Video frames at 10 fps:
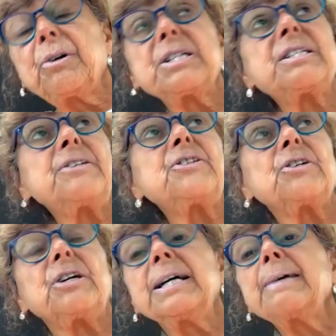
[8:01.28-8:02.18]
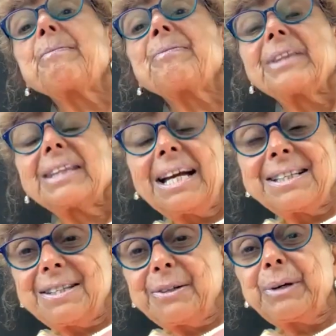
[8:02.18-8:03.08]
or a sister,
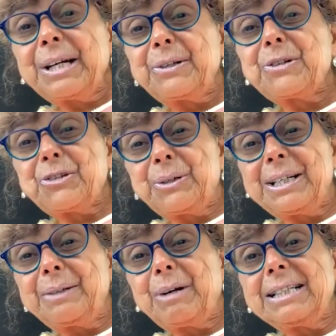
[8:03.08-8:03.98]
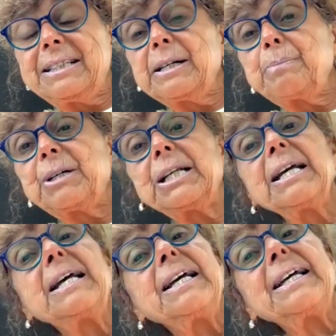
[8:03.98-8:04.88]
that's the greater joining right there. But
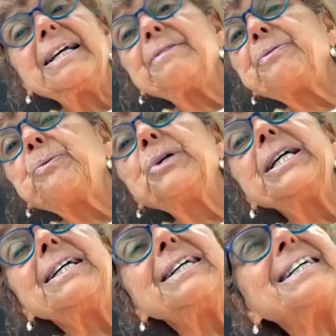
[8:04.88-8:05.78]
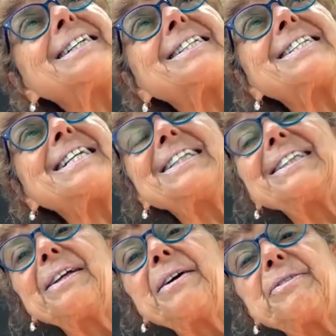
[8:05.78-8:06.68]
if we
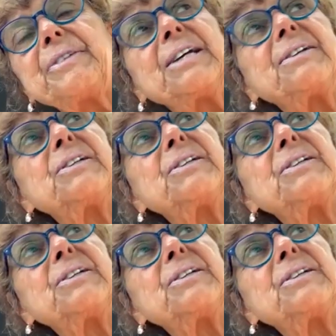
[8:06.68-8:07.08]
extend love